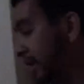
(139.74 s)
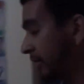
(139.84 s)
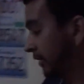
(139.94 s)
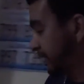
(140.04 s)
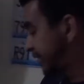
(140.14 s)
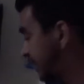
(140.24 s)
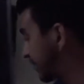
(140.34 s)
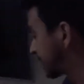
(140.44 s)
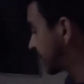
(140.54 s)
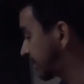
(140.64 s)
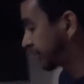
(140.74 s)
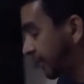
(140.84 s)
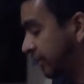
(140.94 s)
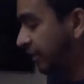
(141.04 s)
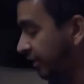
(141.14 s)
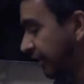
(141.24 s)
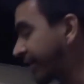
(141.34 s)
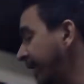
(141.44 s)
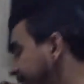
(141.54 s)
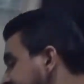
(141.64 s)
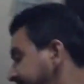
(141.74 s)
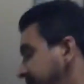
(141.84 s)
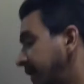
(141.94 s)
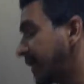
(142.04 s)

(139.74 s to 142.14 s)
Okay, so it's finished cutting the grass.